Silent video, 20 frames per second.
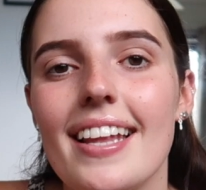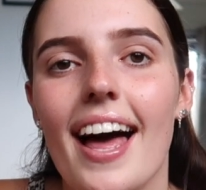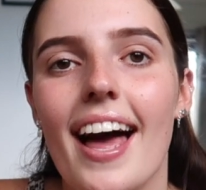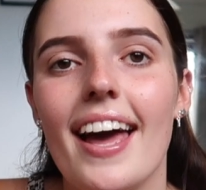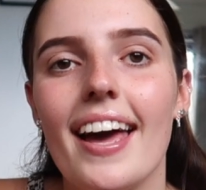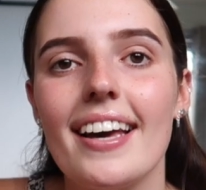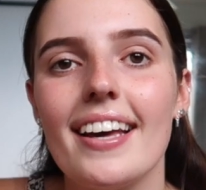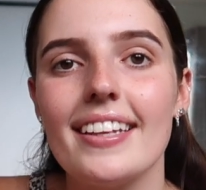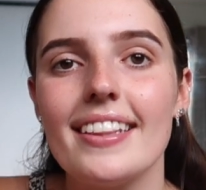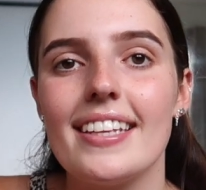
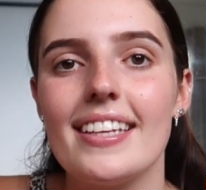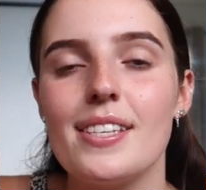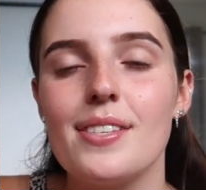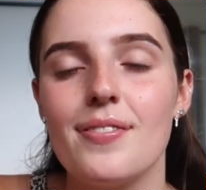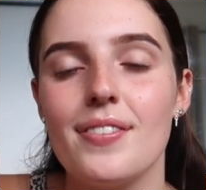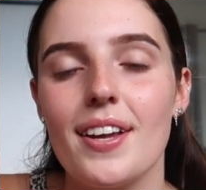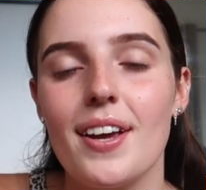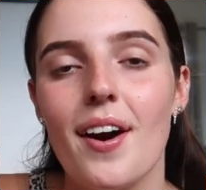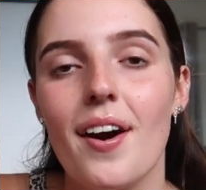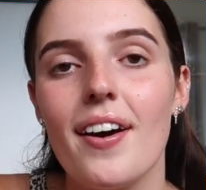like this
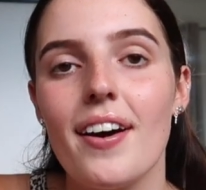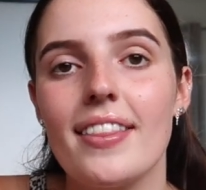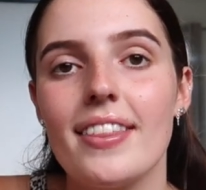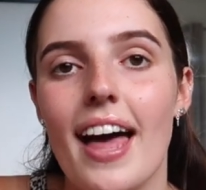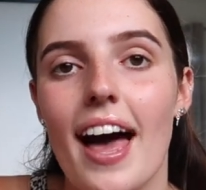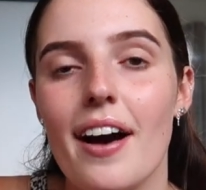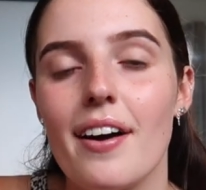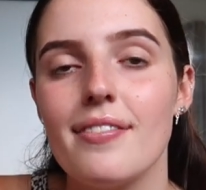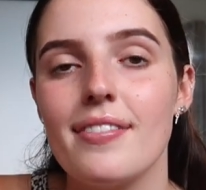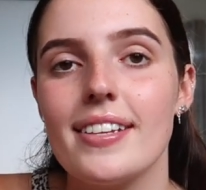video and the
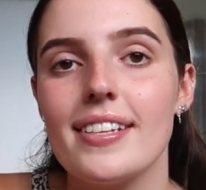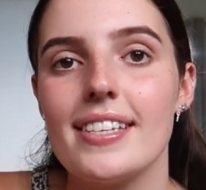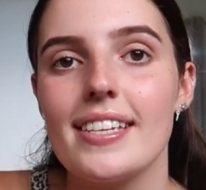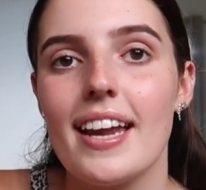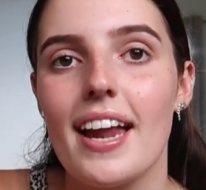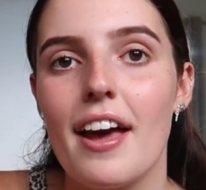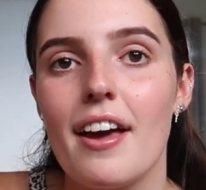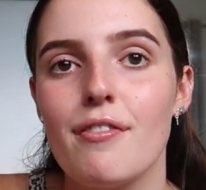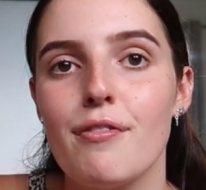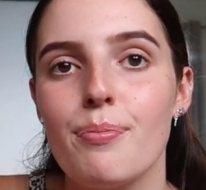outfits
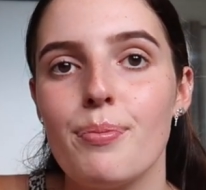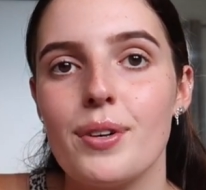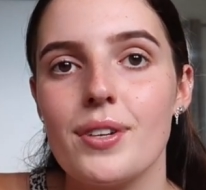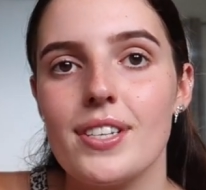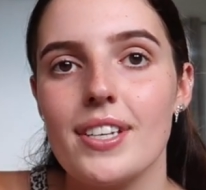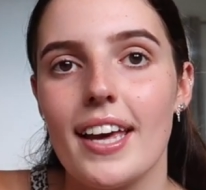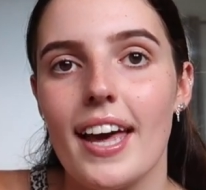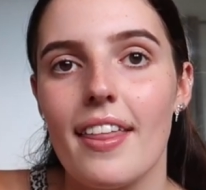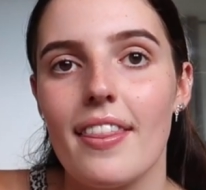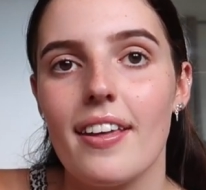that I've put
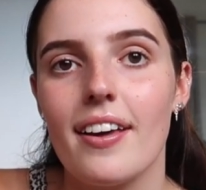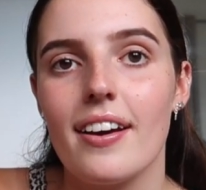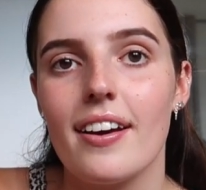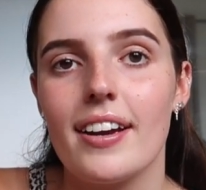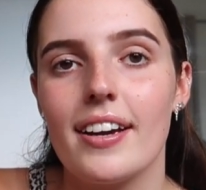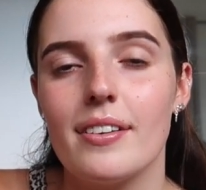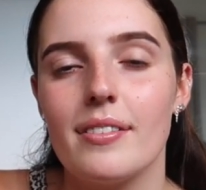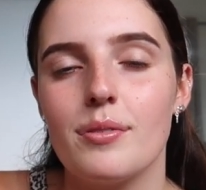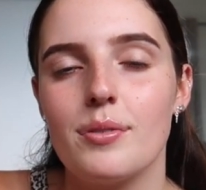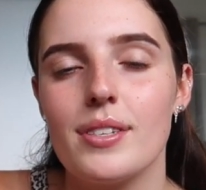together
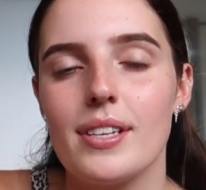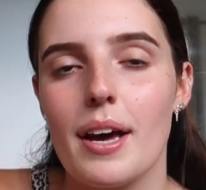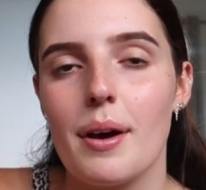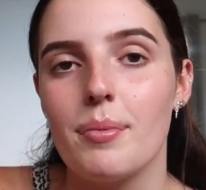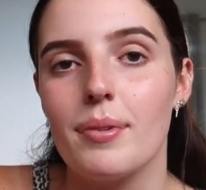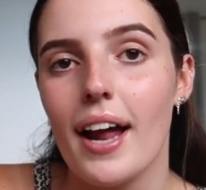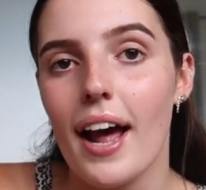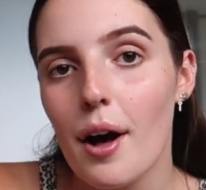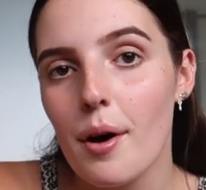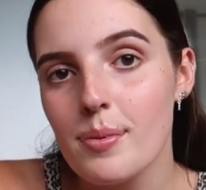and was
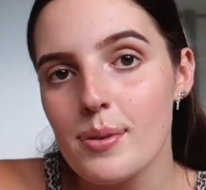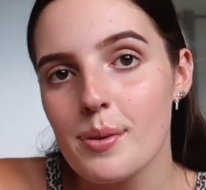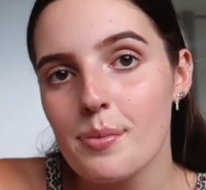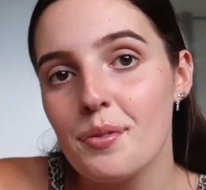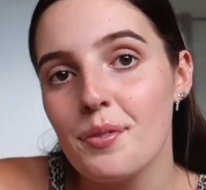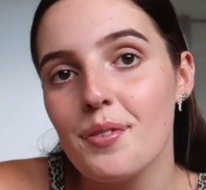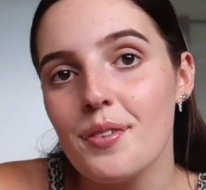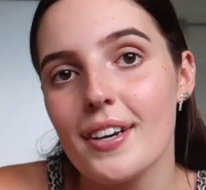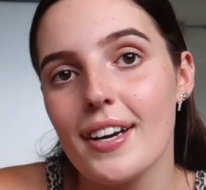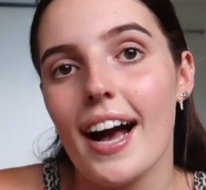able to help
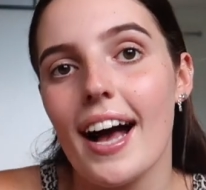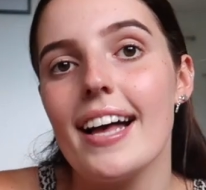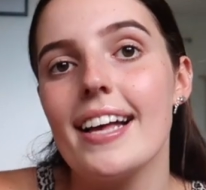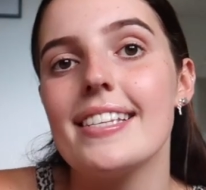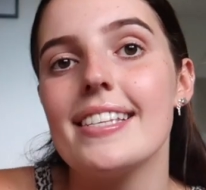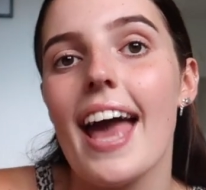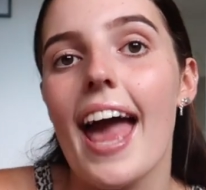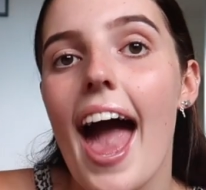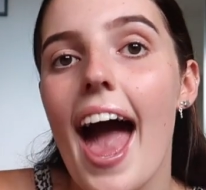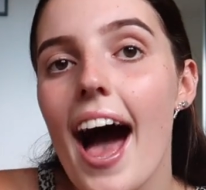some of you
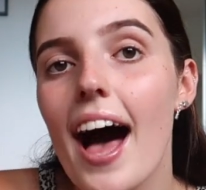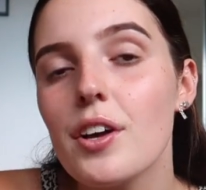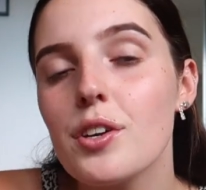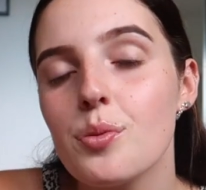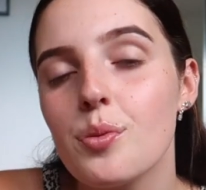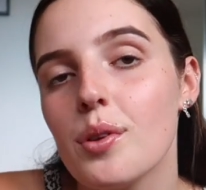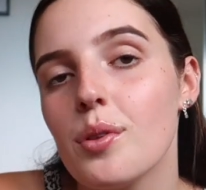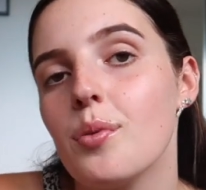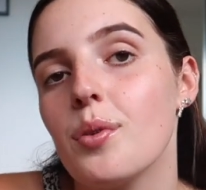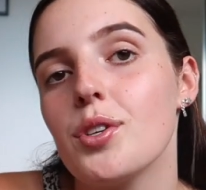guys
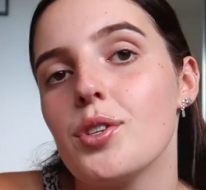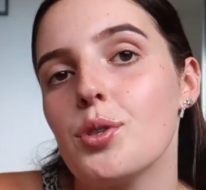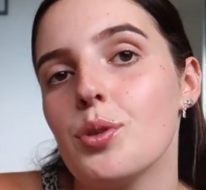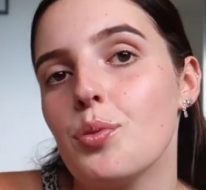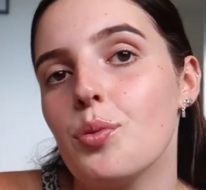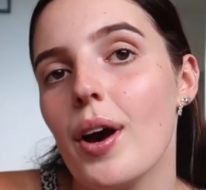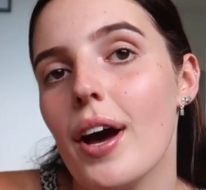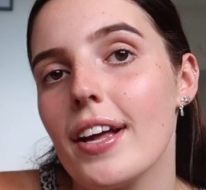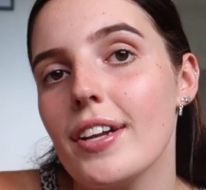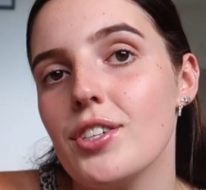out with what to
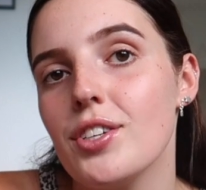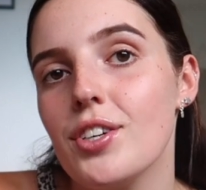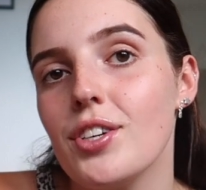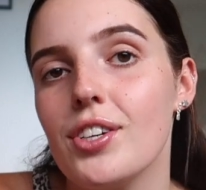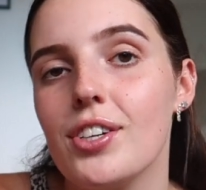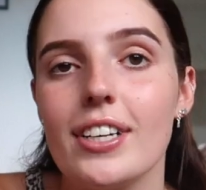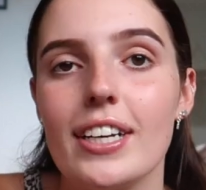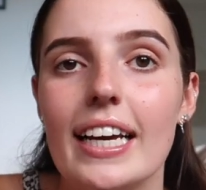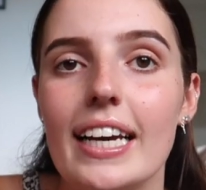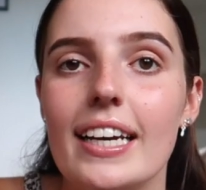wear to
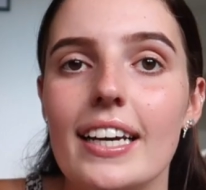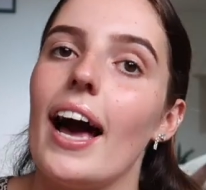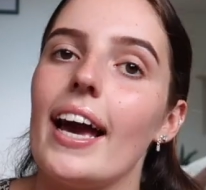uni.